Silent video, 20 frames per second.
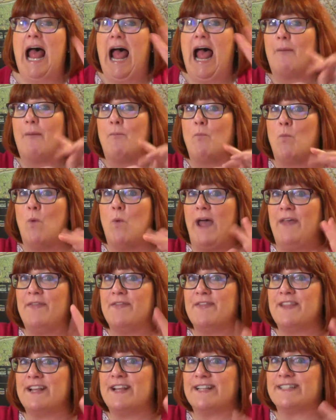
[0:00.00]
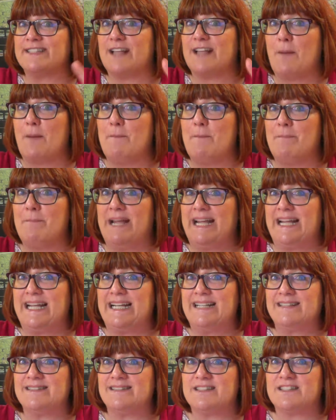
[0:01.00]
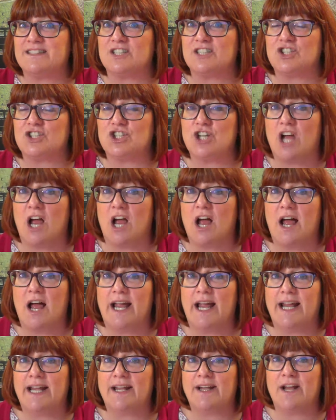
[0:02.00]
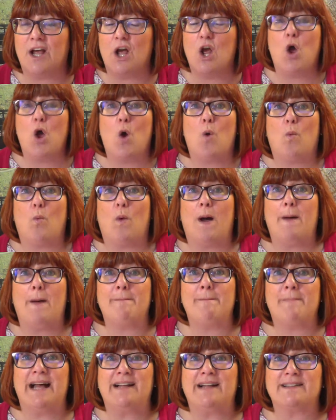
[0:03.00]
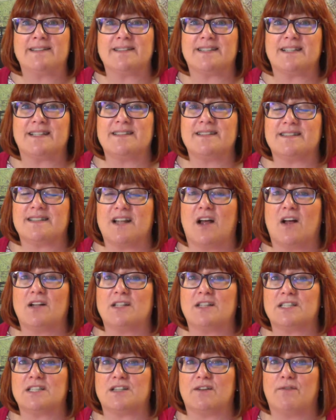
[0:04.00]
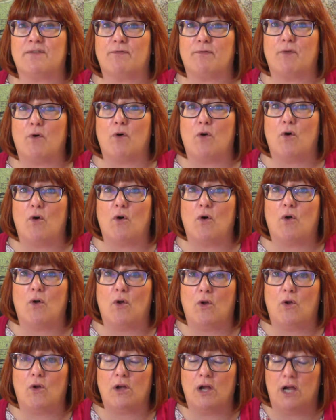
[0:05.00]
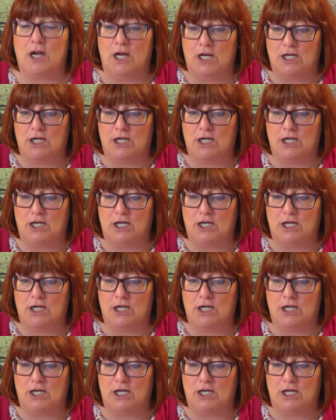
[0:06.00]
And when the sun begins to shine, one melts and starts to fall.